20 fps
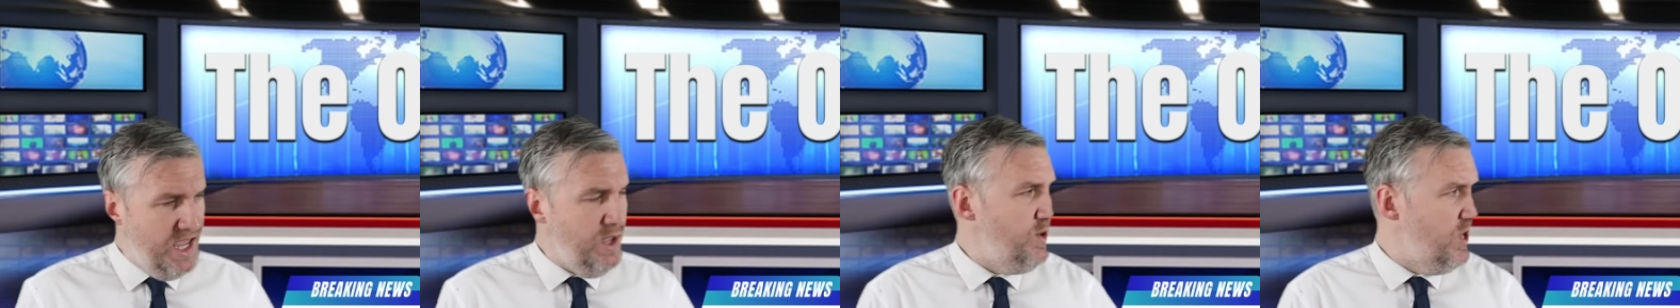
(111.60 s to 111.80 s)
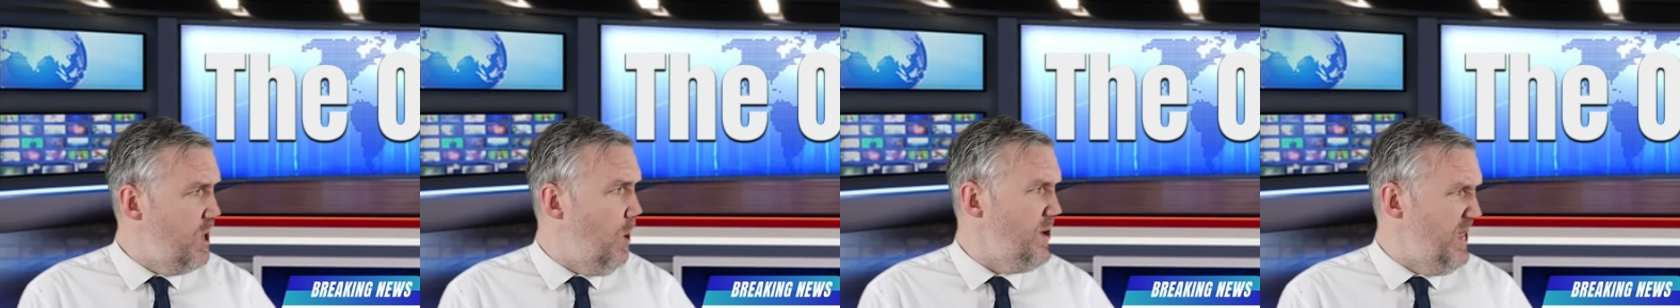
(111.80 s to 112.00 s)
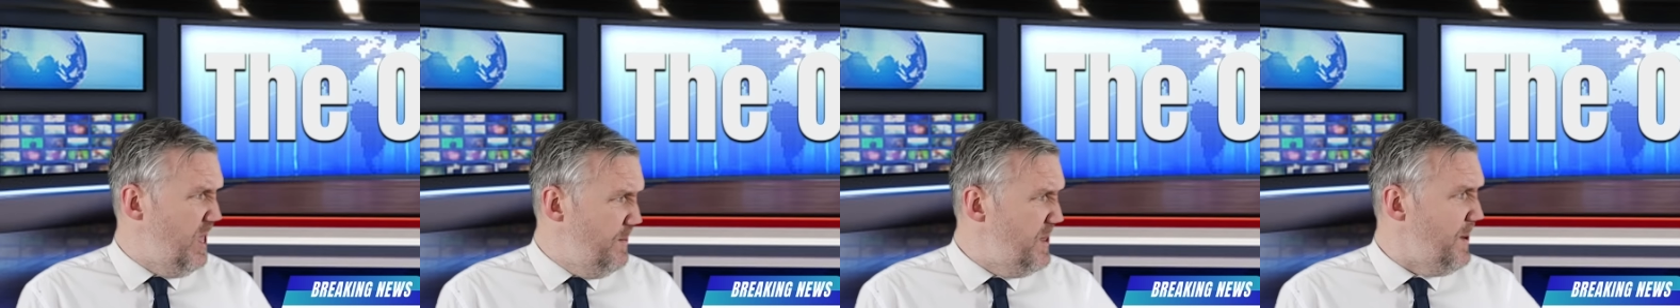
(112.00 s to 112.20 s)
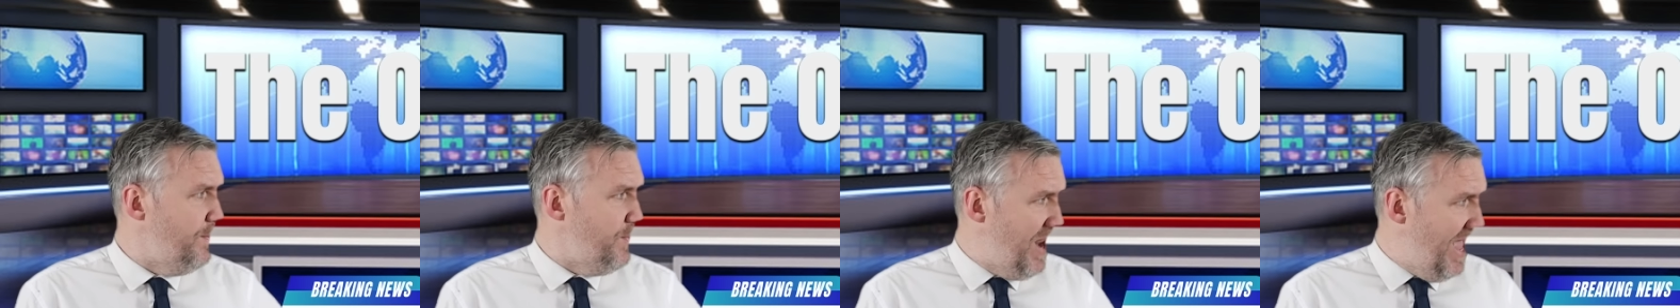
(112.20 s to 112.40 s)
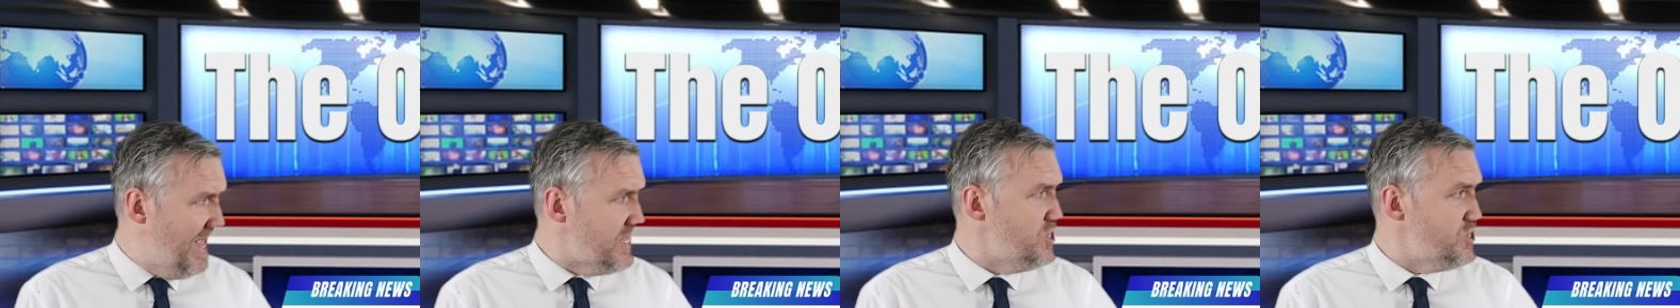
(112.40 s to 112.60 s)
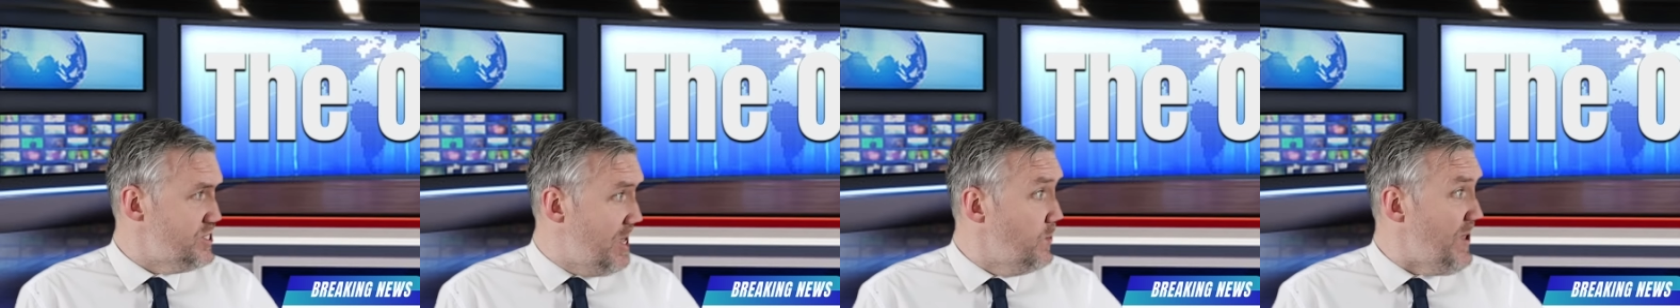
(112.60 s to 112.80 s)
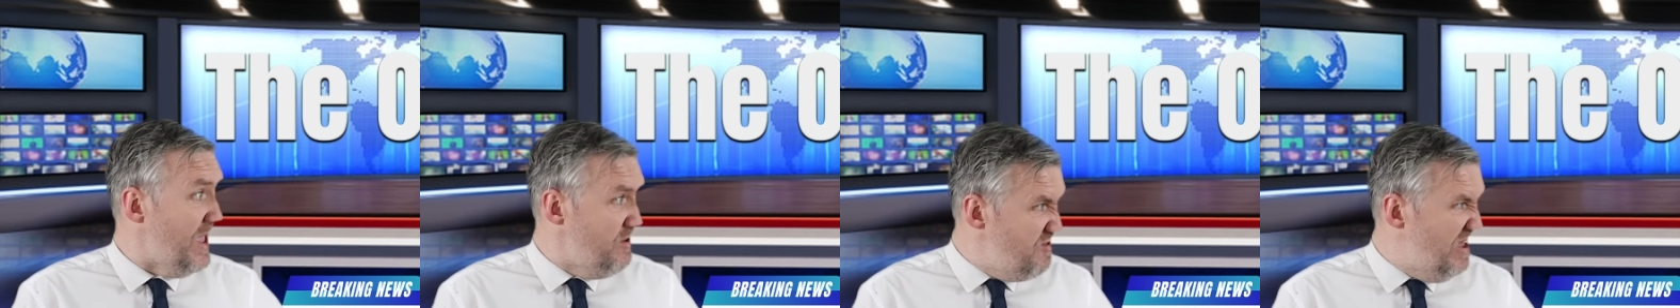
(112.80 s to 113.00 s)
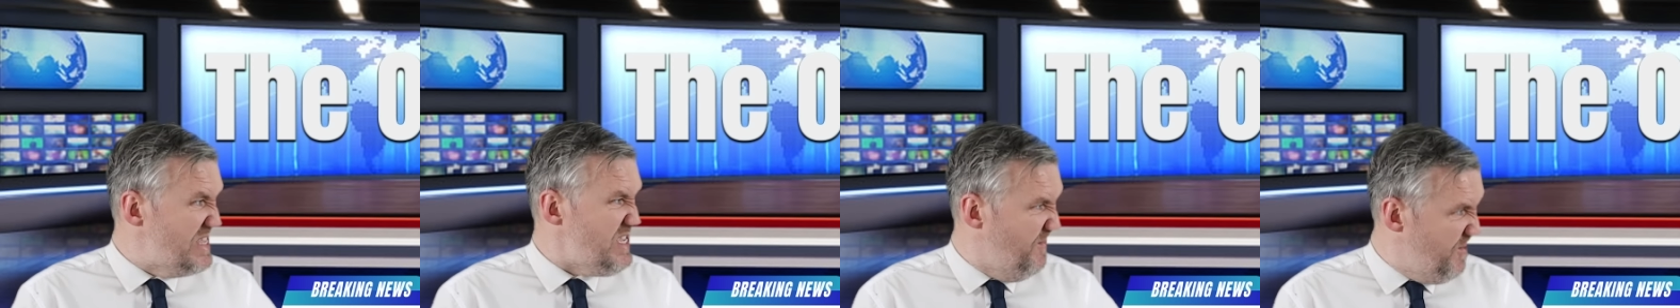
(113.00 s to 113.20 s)
here we go, a little bit of practice now. Get
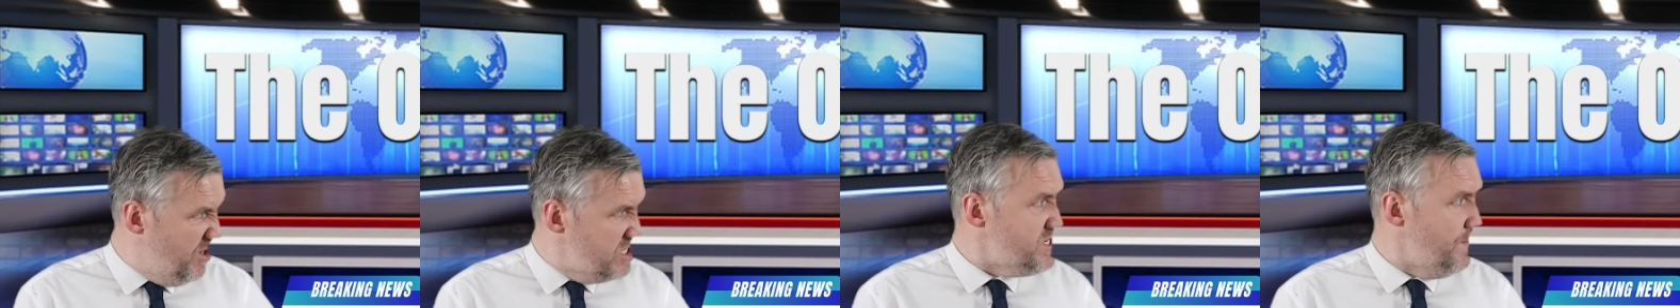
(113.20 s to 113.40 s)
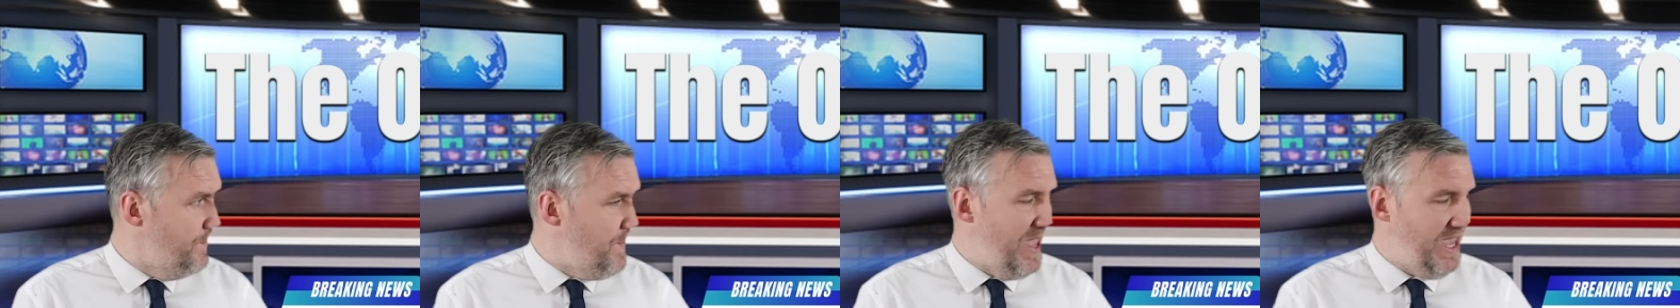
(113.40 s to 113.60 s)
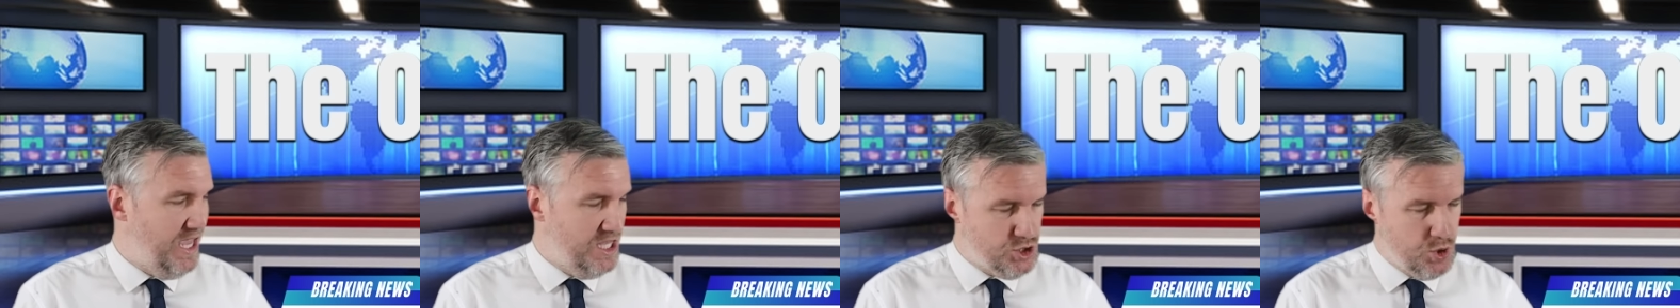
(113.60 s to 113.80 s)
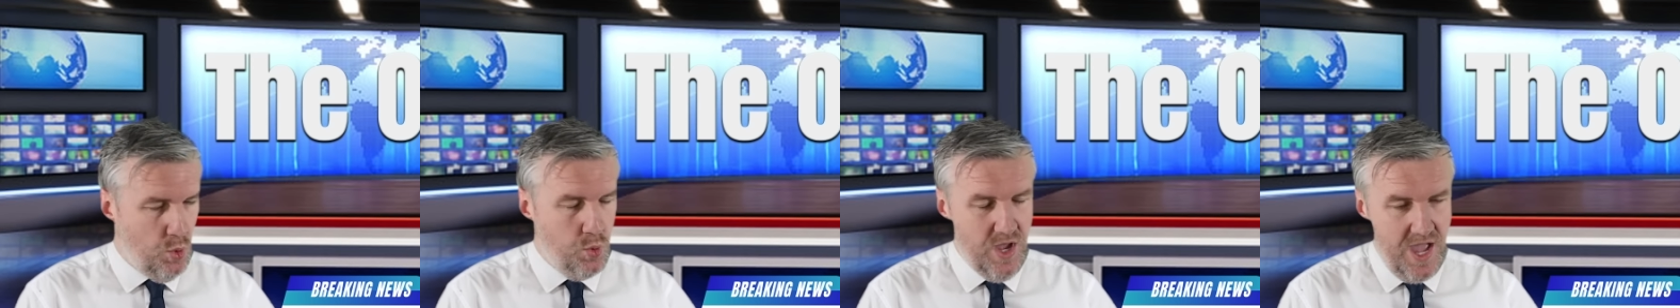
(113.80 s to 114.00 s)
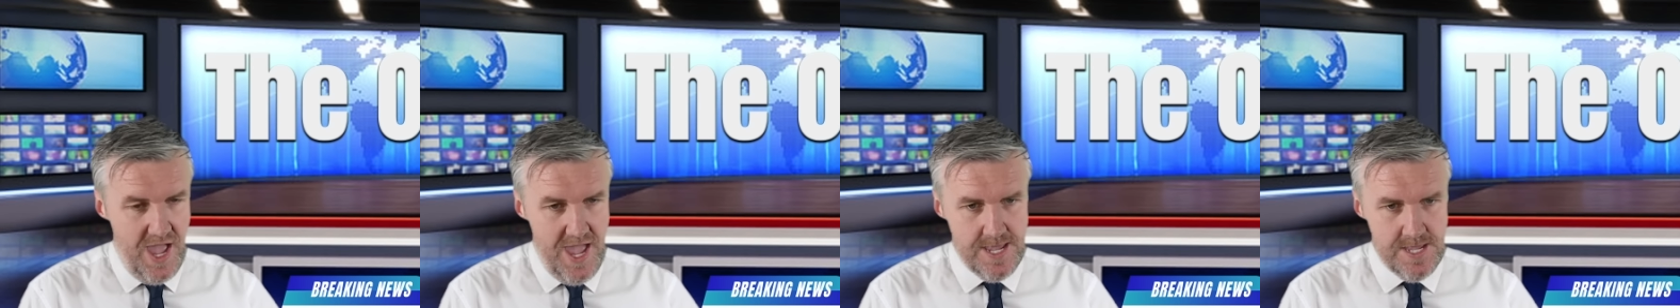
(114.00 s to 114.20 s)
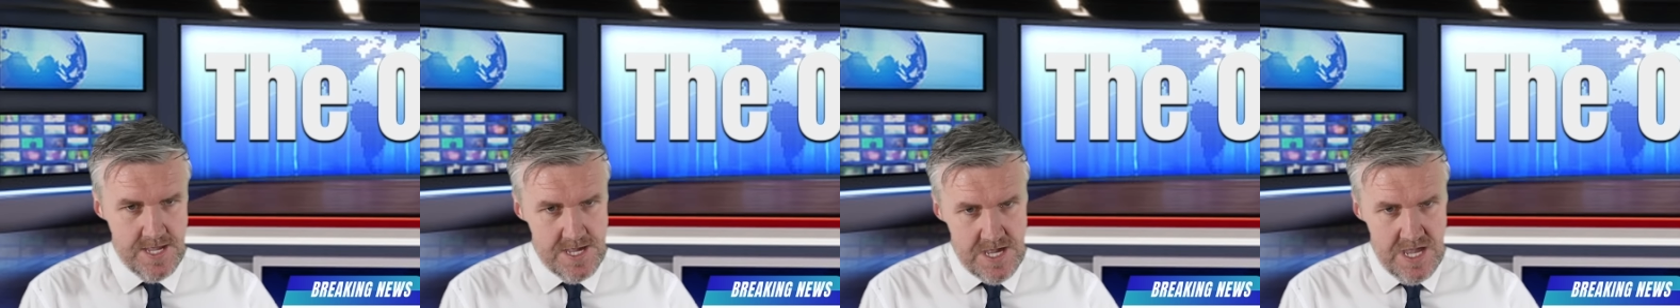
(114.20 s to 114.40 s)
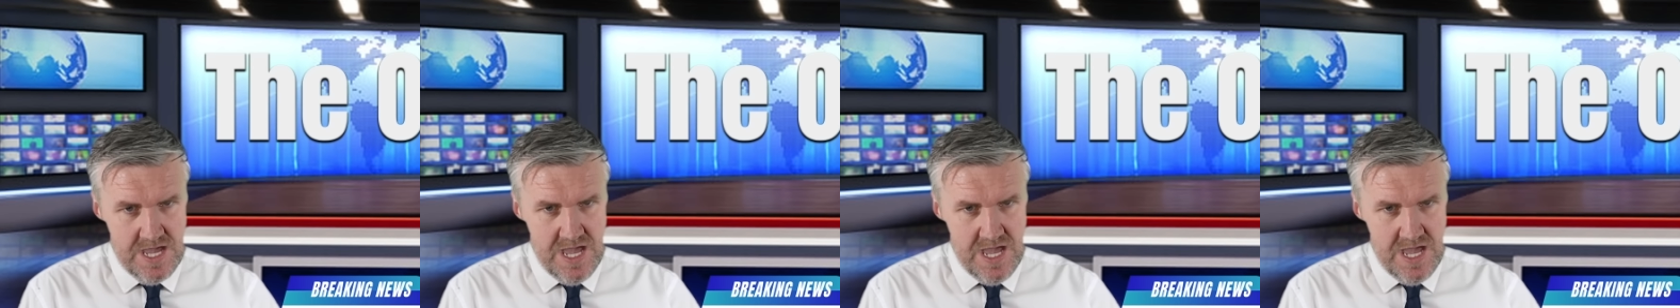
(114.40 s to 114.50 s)
ready for the debate, OK?